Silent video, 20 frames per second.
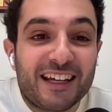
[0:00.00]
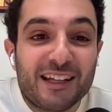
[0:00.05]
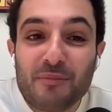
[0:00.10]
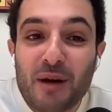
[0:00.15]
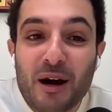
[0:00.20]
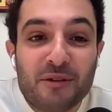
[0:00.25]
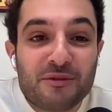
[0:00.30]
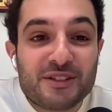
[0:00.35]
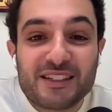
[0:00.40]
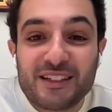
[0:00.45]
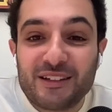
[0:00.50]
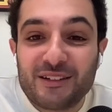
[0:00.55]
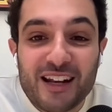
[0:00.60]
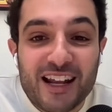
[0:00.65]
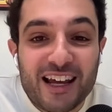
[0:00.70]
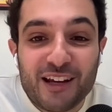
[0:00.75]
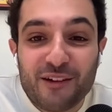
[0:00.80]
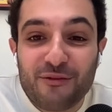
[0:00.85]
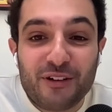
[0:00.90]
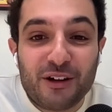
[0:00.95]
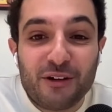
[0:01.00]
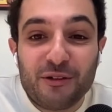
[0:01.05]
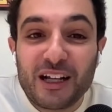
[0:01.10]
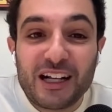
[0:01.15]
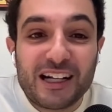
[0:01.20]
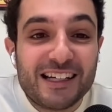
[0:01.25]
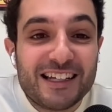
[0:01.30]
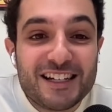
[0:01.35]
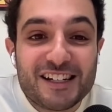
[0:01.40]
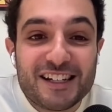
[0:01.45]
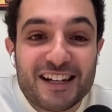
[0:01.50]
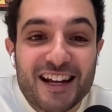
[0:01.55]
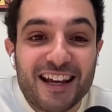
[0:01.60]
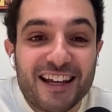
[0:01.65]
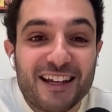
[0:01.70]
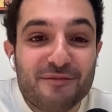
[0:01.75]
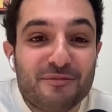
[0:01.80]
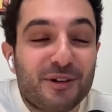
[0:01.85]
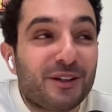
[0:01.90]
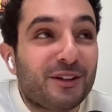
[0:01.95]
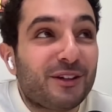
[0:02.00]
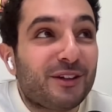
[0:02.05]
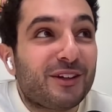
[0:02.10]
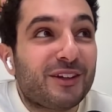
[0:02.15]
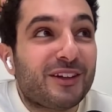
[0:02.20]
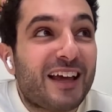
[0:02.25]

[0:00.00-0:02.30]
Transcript: It might sound like very cliche, but